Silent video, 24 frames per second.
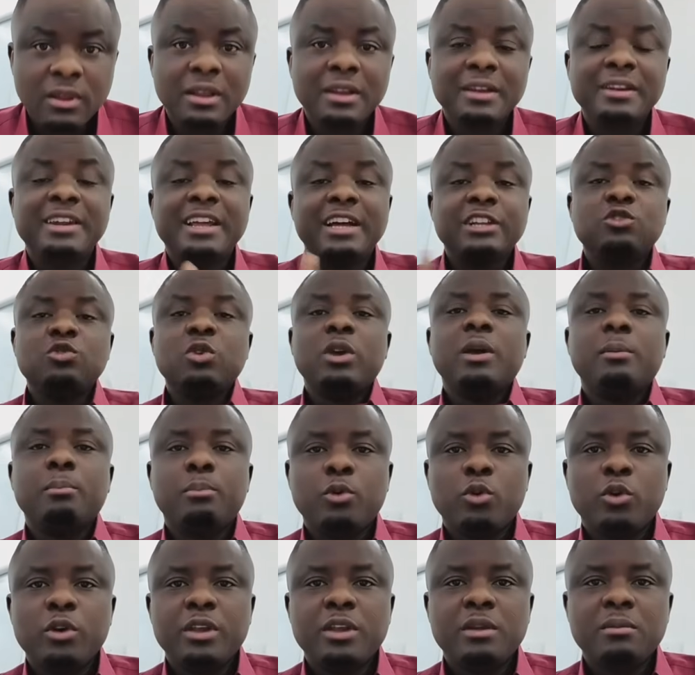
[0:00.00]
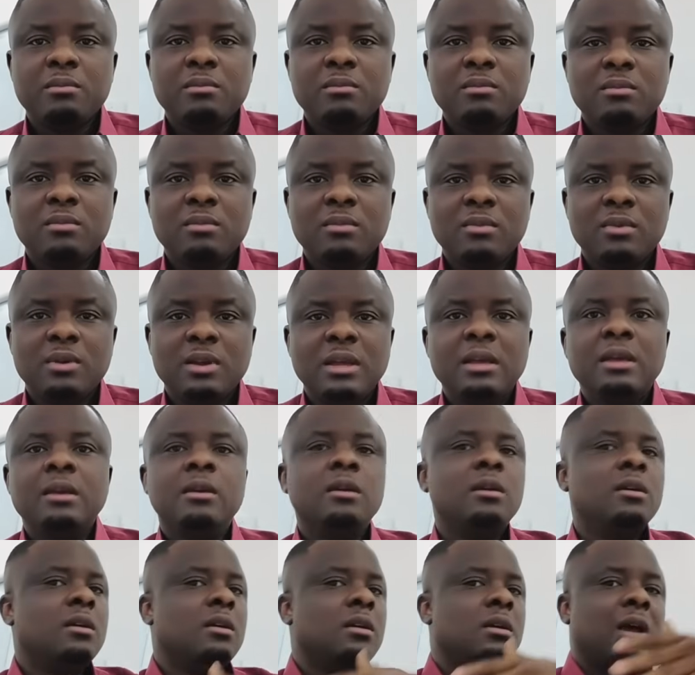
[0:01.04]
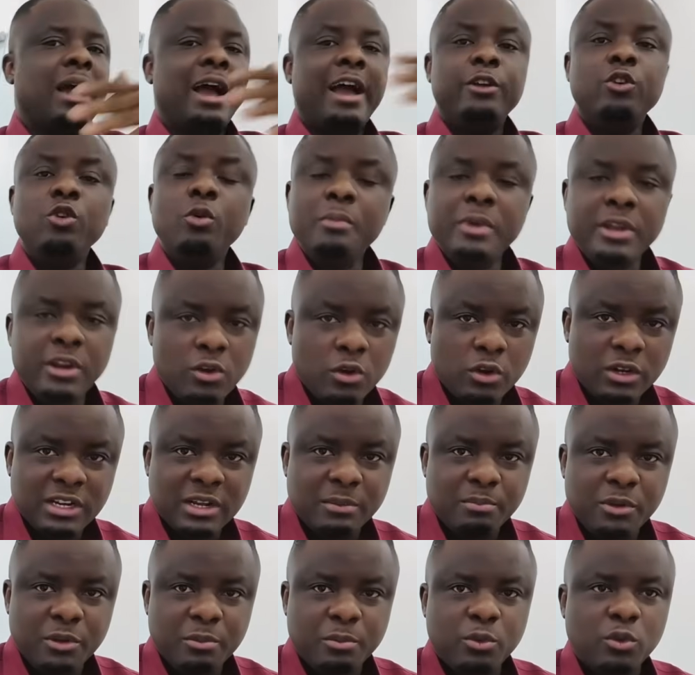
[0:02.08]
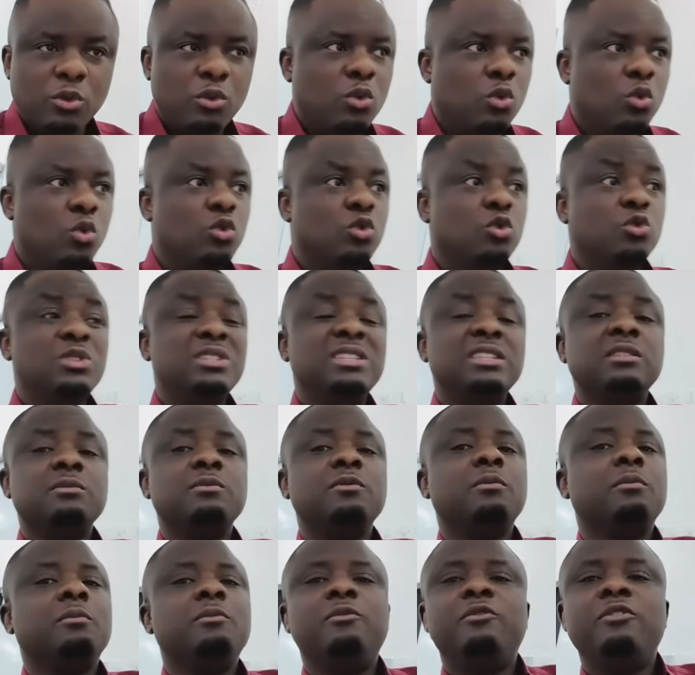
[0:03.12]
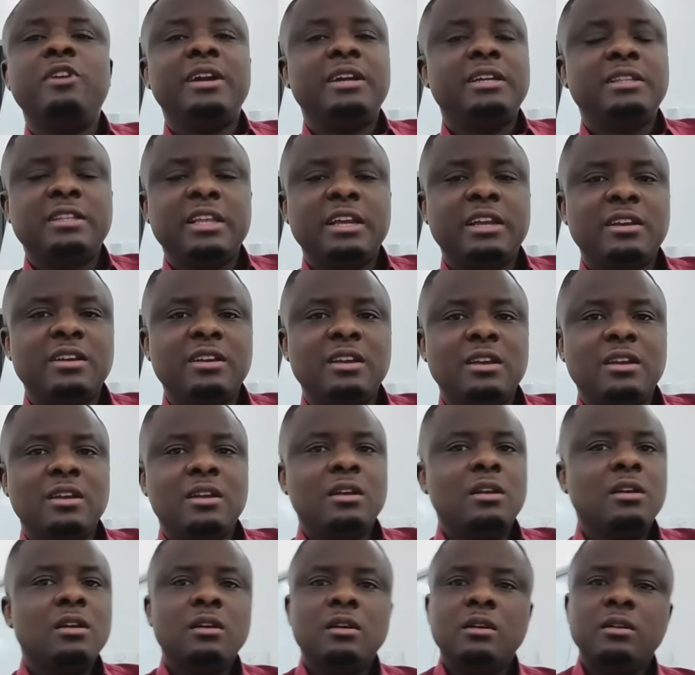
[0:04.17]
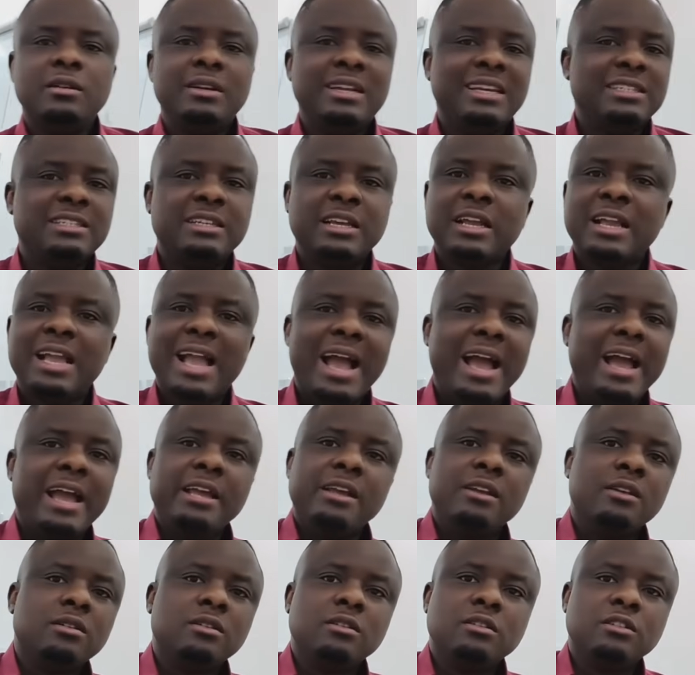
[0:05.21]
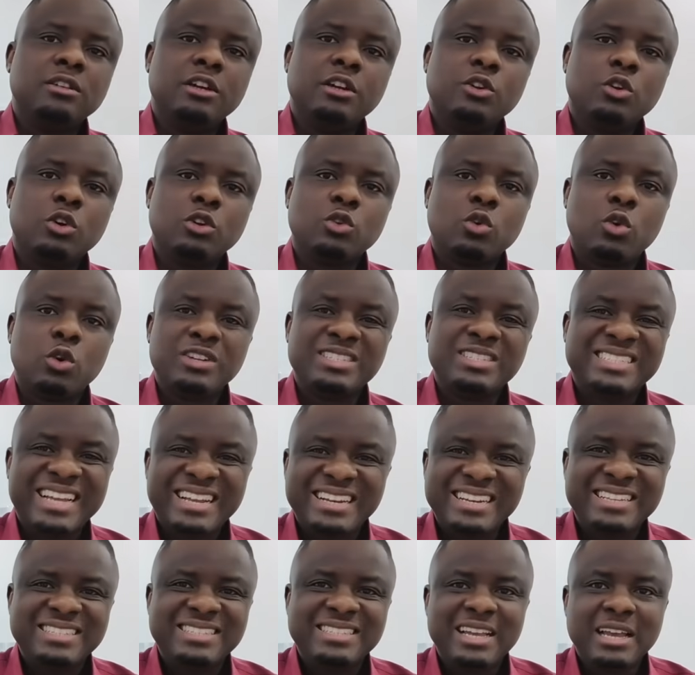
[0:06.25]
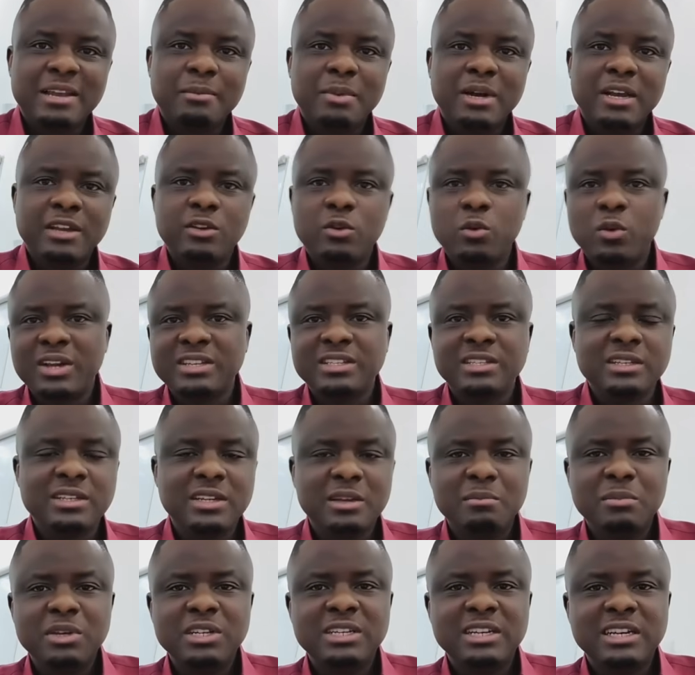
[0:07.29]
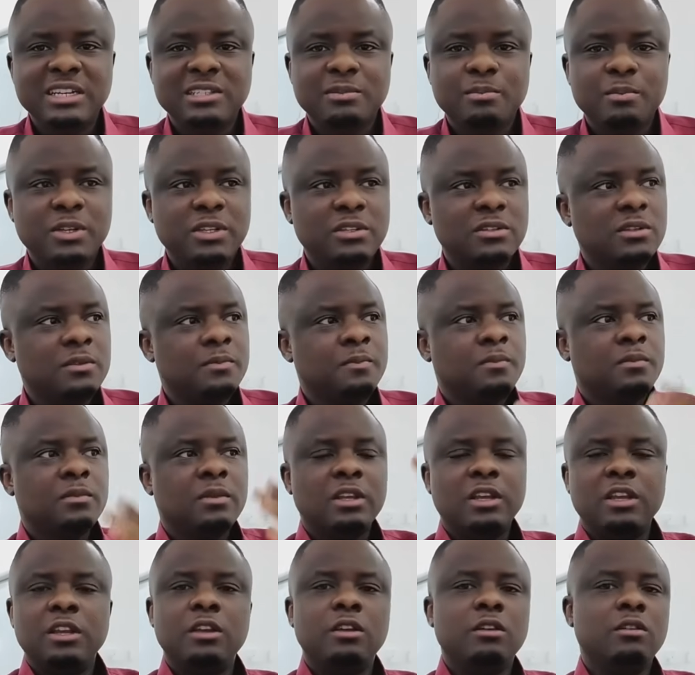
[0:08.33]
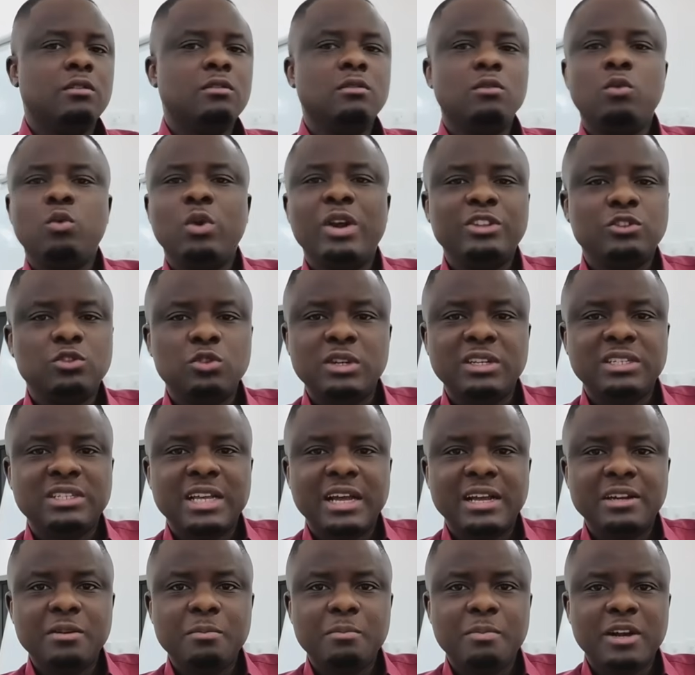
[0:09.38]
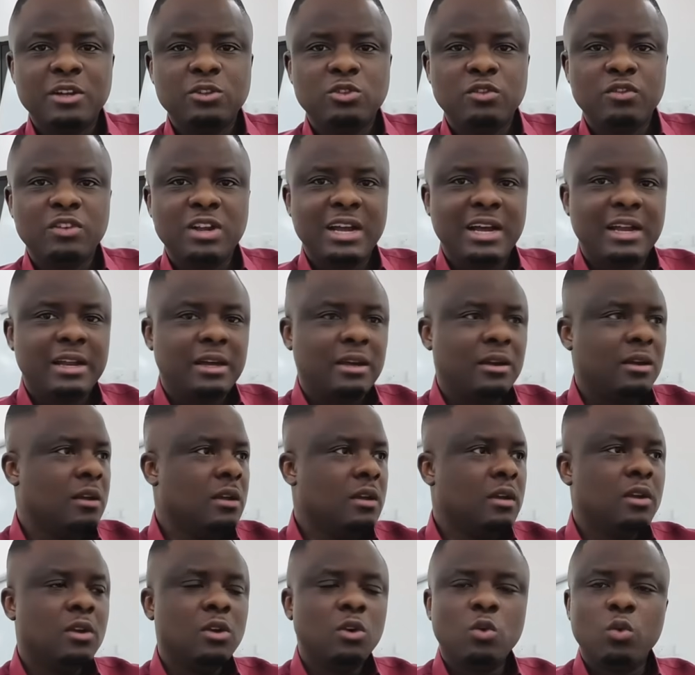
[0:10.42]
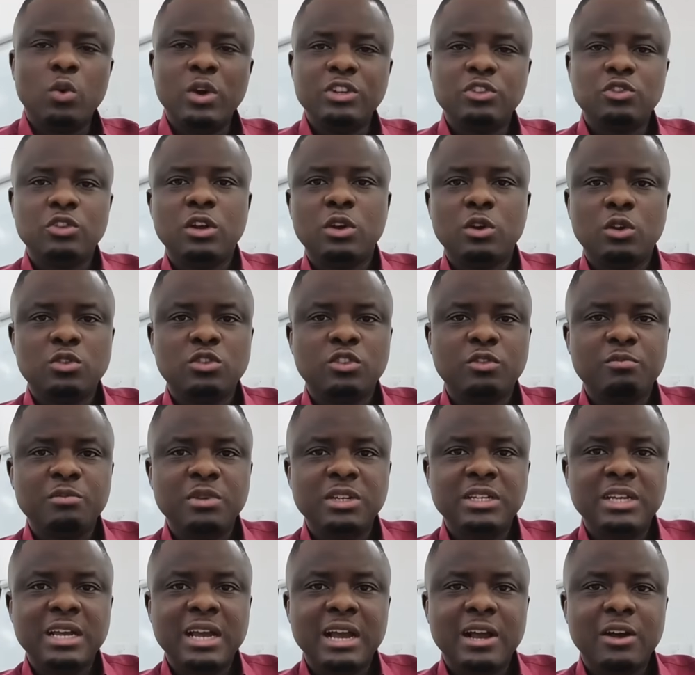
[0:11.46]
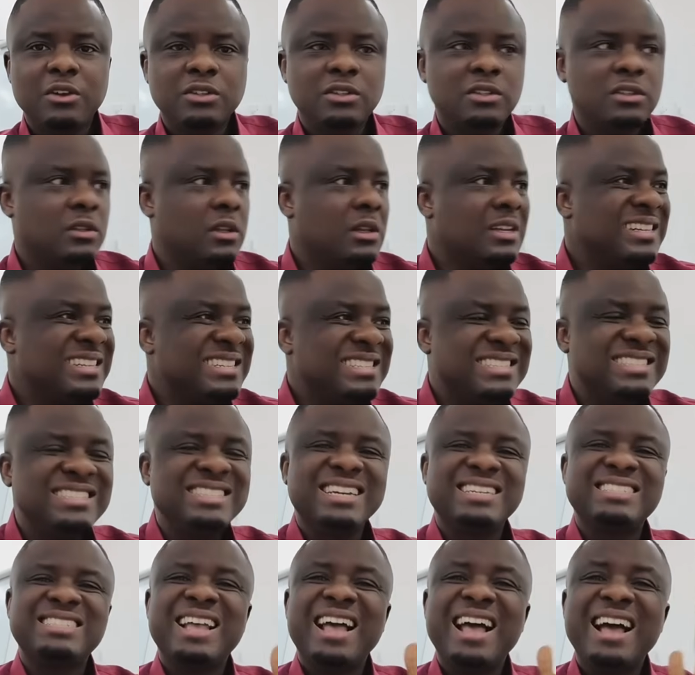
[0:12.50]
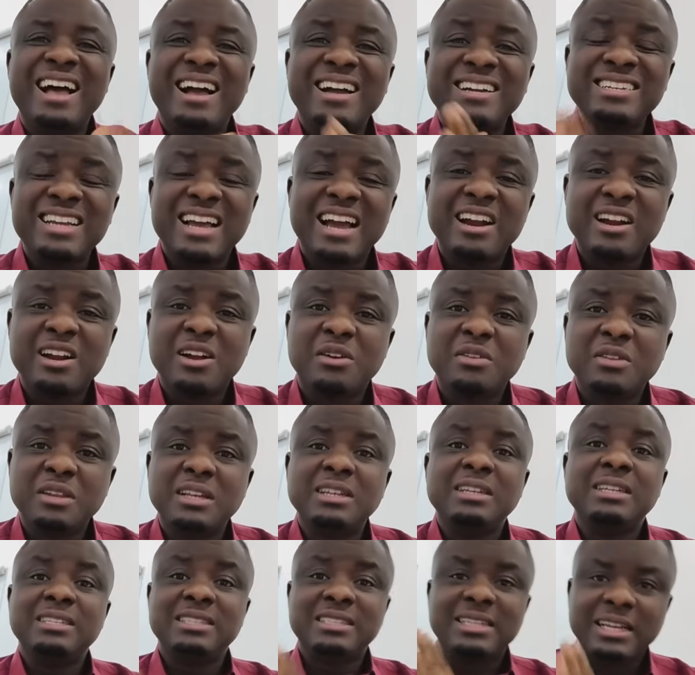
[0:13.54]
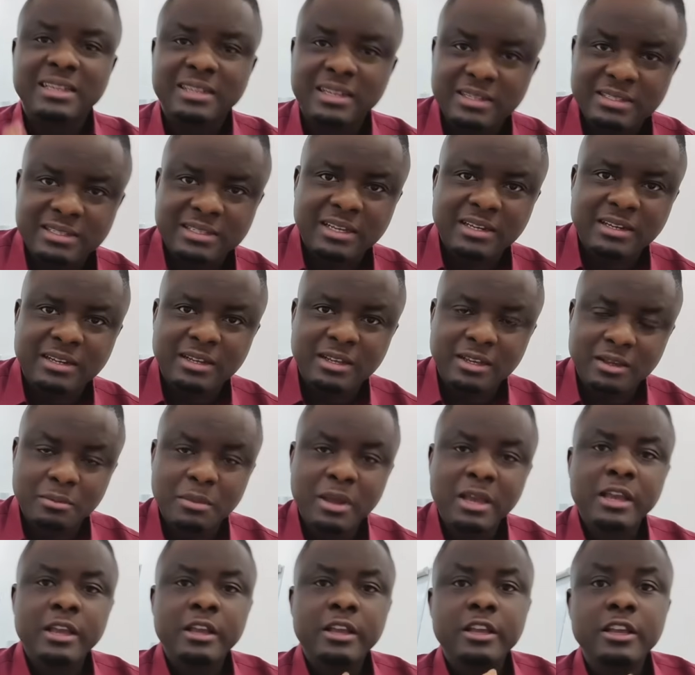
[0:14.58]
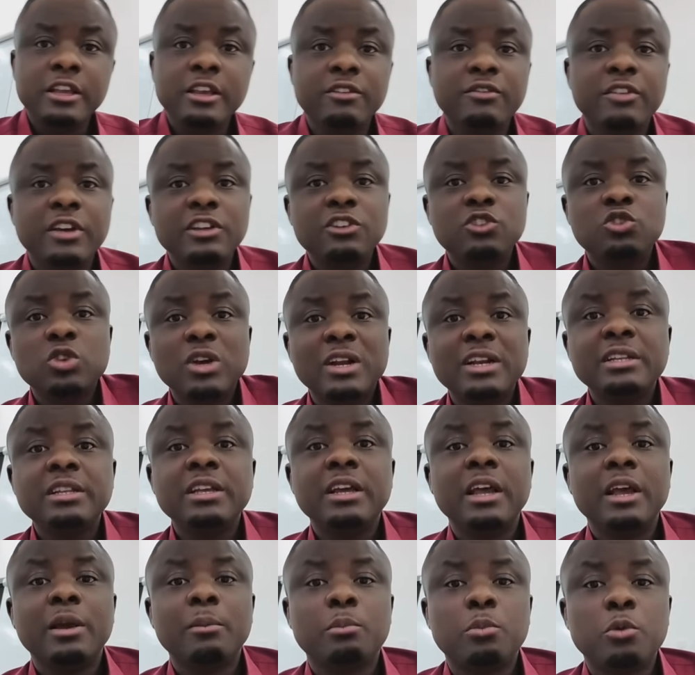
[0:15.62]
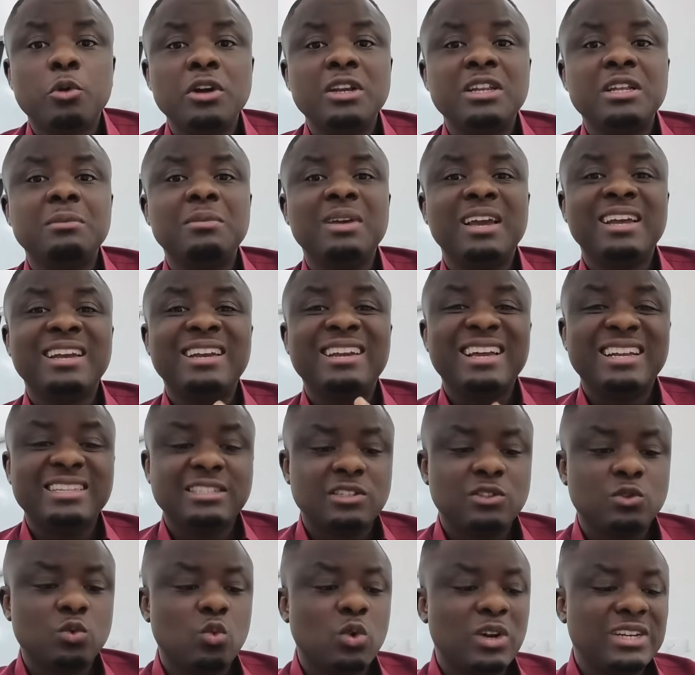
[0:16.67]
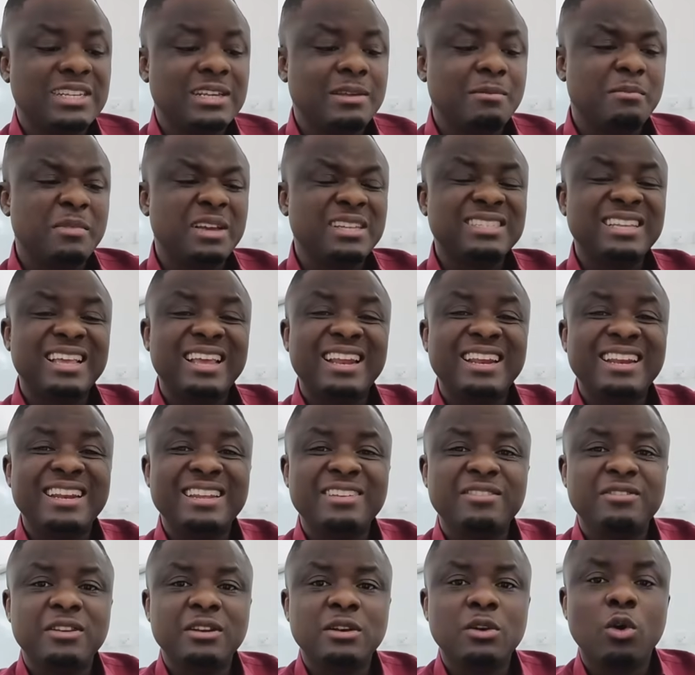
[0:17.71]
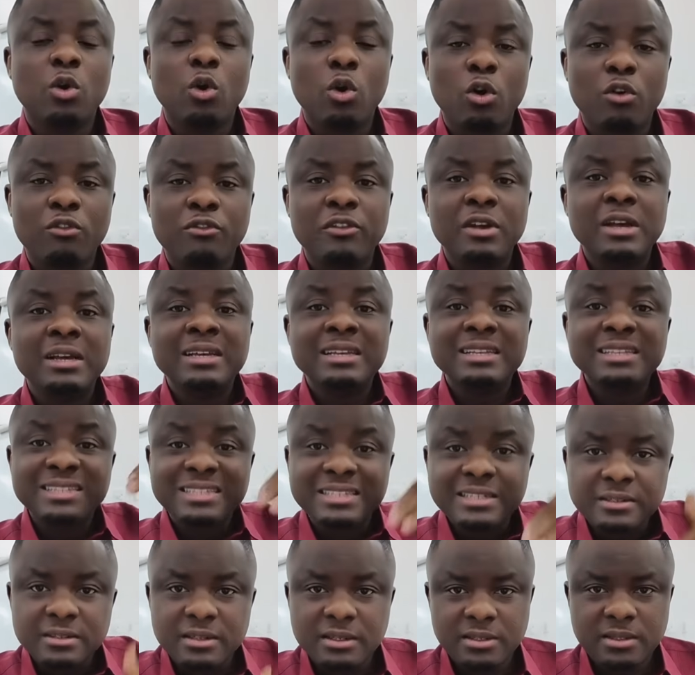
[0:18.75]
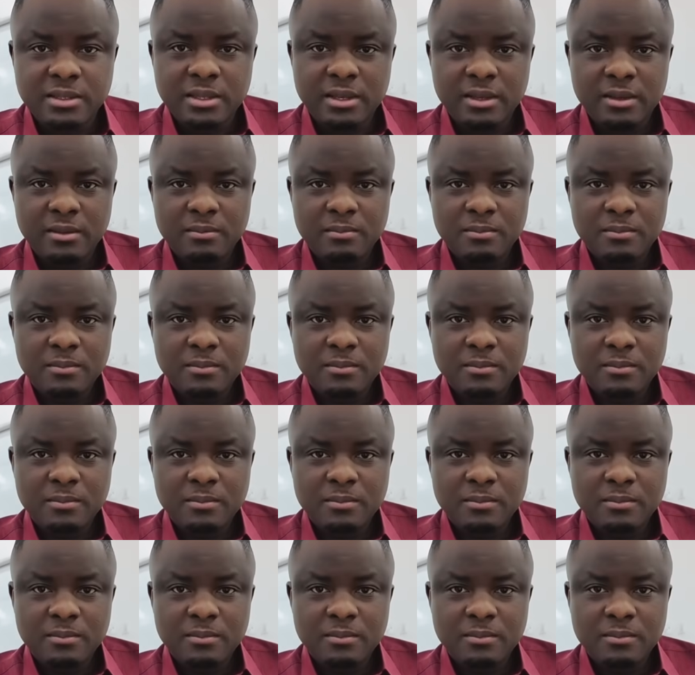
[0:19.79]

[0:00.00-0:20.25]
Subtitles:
than to employ him. I know many other people who use this very technique. There's a guy in the north called Sadiq Cyber. He works in the media space. He went to the southern part of Ghana, went to a lot of media houses, just hung around there. They started sending him. Eventually, they employed him, and that is what he makes a living of till this day.